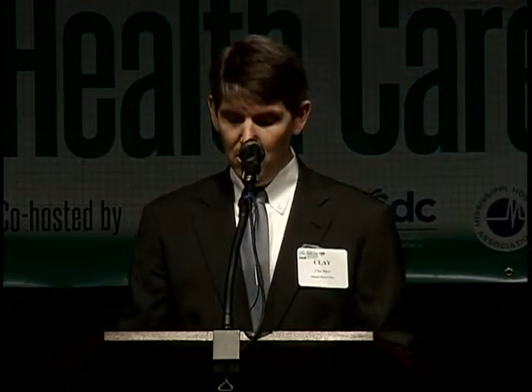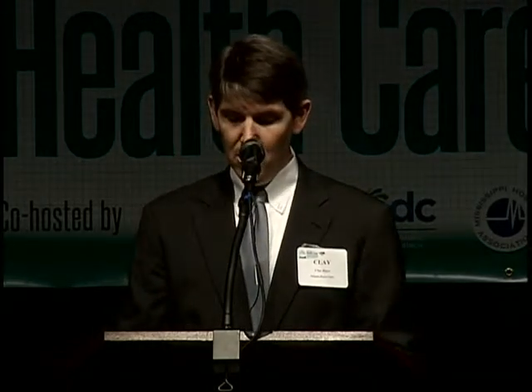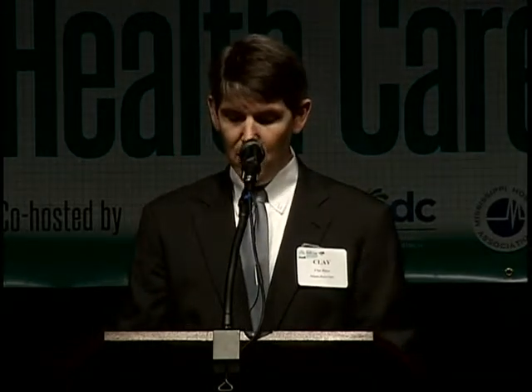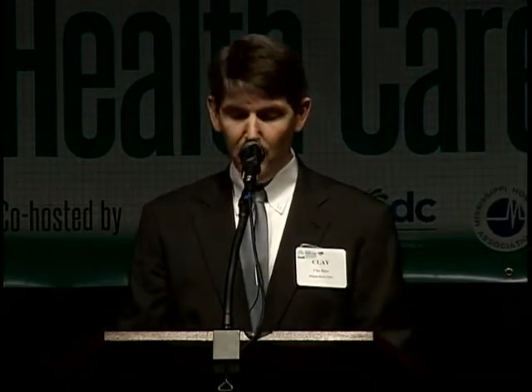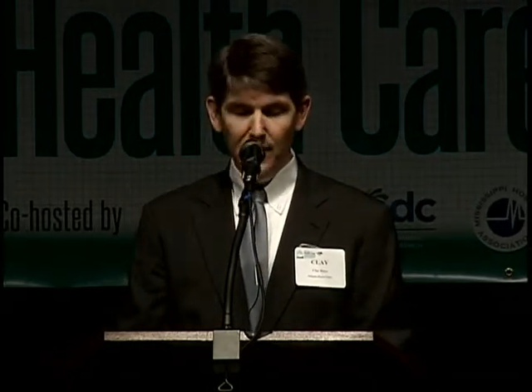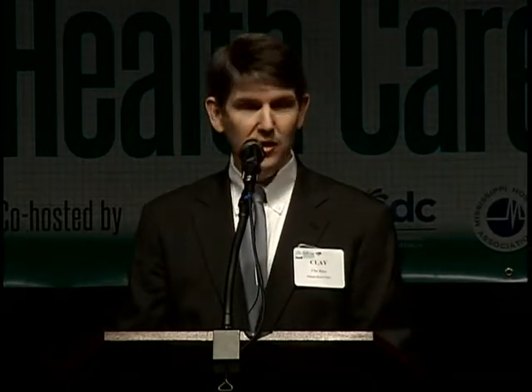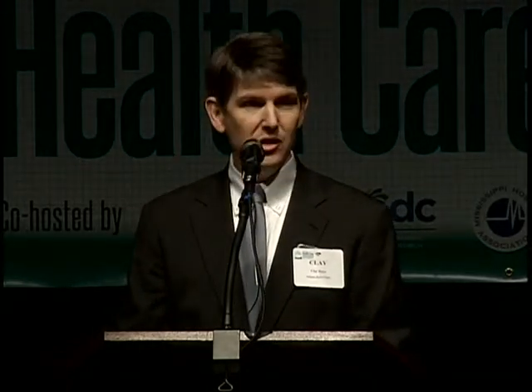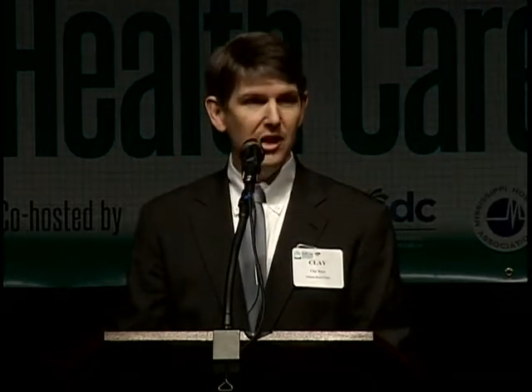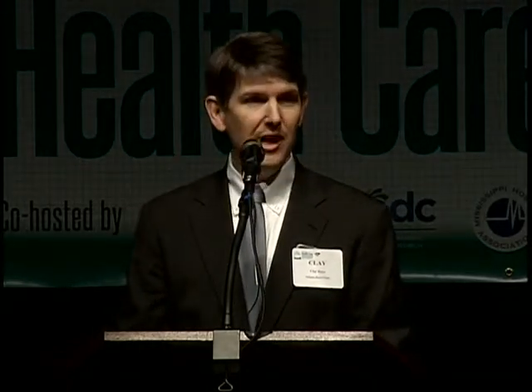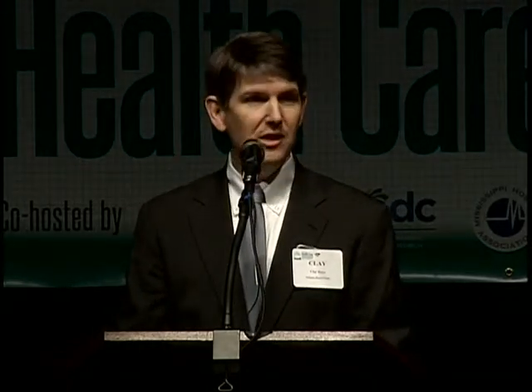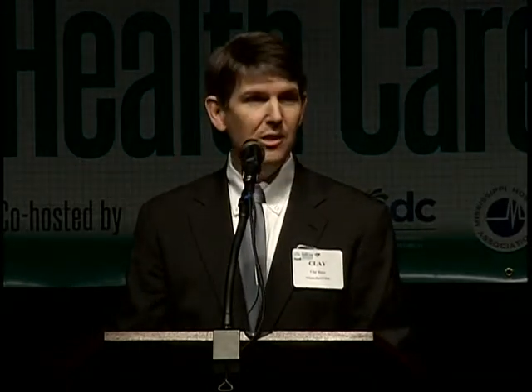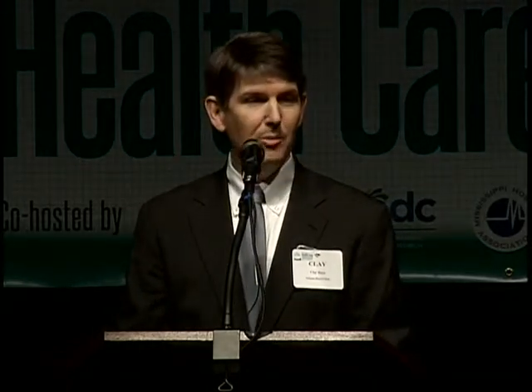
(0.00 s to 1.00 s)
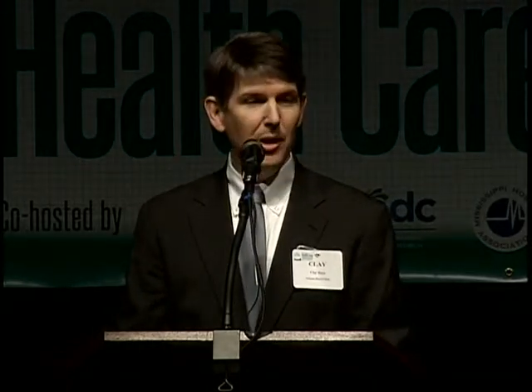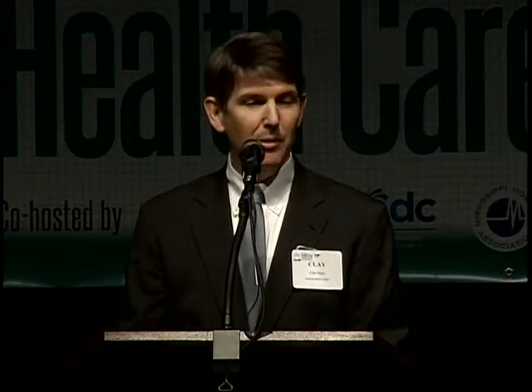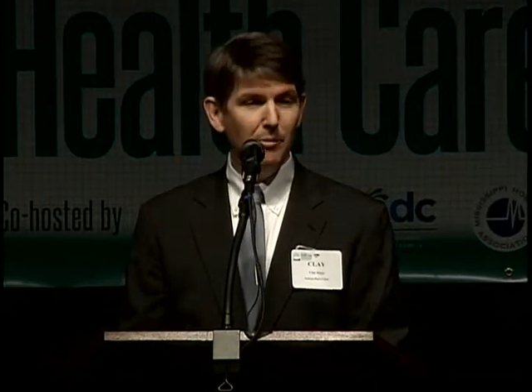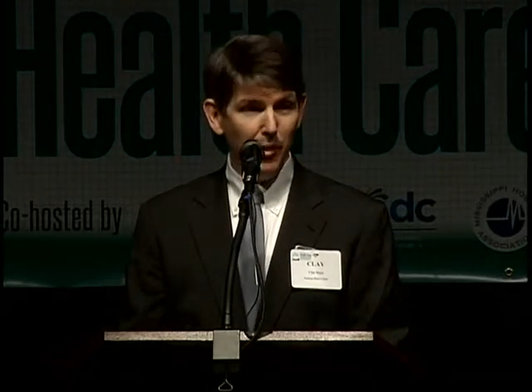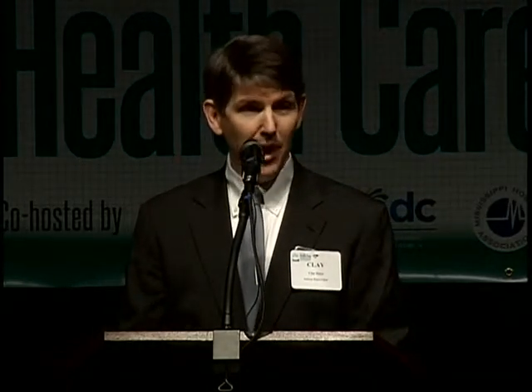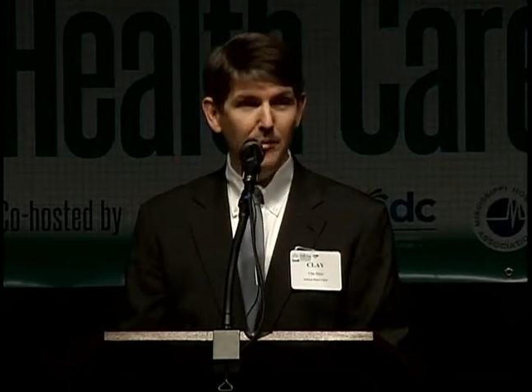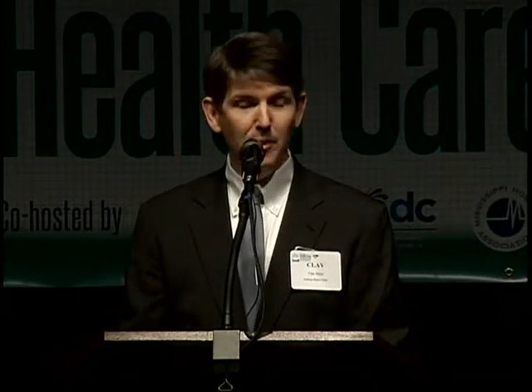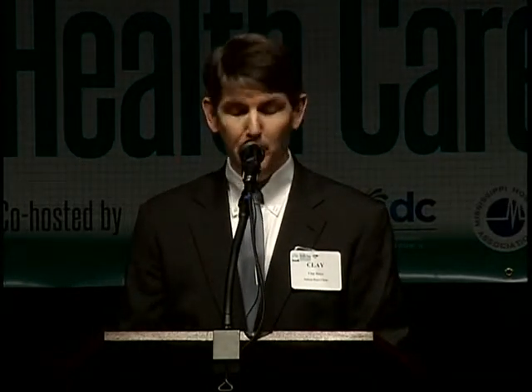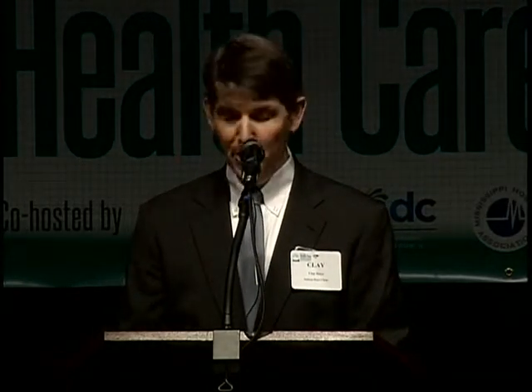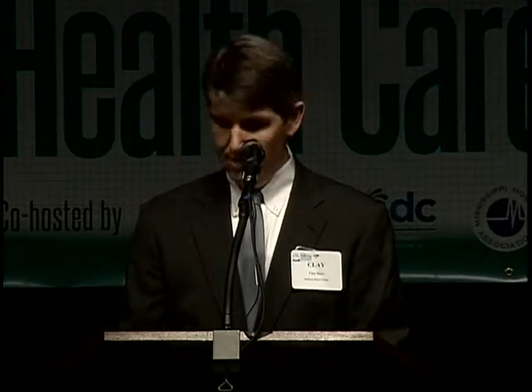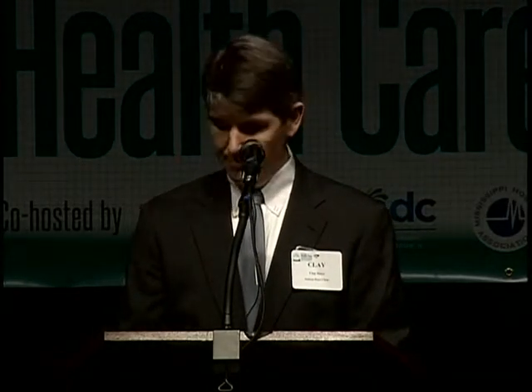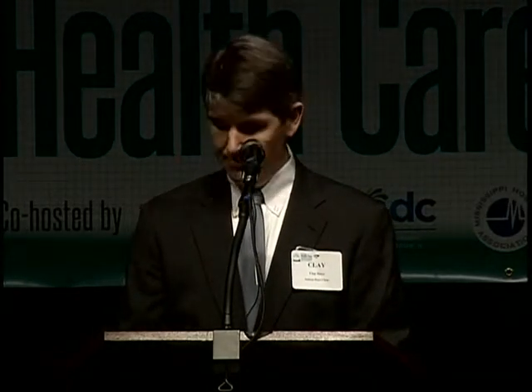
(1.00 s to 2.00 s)
around the state to prime the
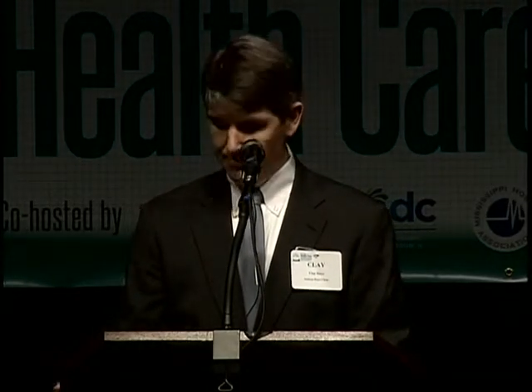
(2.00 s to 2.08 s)
pump.